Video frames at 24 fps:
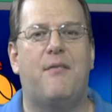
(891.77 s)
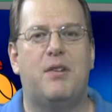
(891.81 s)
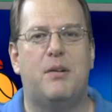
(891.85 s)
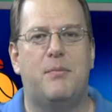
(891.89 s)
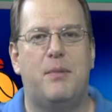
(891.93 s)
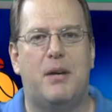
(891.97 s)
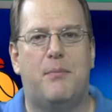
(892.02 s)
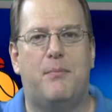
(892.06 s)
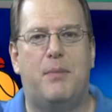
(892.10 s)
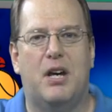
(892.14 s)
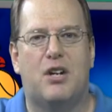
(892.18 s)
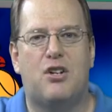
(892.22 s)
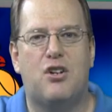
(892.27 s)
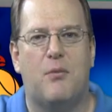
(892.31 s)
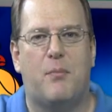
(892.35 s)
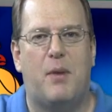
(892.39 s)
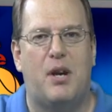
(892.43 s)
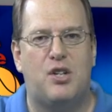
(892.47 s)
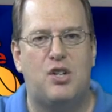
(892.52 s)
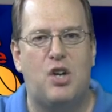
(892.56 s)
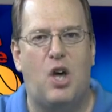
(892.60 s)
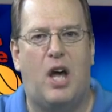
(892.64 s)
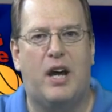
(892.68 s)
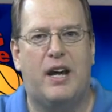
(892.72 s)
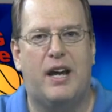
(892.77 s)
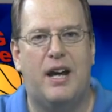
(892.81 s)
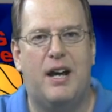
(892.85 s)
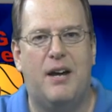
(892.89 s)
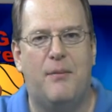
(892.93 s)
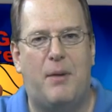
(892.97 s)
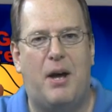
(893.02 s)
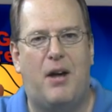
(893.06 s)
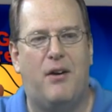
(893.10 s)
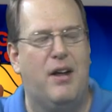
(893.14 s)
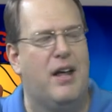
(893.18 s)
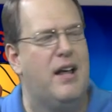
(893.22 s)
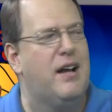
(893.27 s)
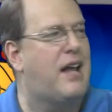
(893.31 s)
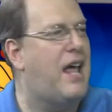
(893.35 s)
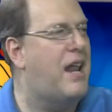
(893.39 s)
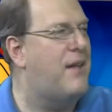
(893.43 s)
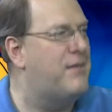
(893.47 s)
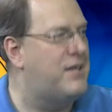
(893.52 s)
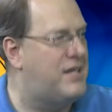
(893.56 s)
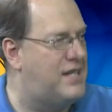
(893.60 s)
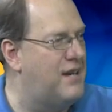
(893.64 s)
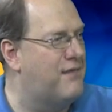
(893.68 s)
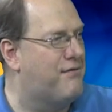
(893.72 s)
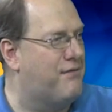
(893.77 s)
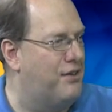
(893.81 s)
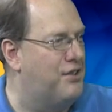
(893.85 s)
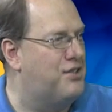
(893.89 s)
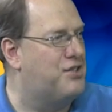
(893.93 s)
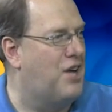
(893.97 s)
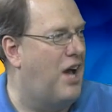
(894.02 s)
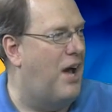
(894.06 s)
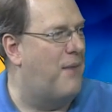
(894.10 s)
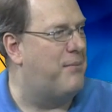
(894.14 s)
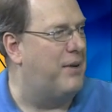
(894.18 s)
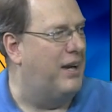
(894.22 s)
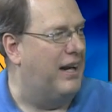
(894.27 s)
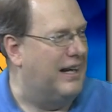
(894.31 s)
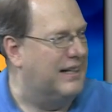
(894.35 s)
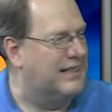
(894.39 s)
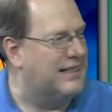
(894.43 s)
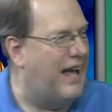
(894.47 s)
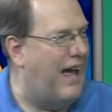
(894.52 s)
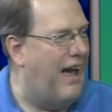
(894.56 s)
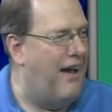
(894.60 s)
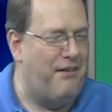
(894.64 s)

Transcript: of the big picture by talking about kind of a different topic, as I,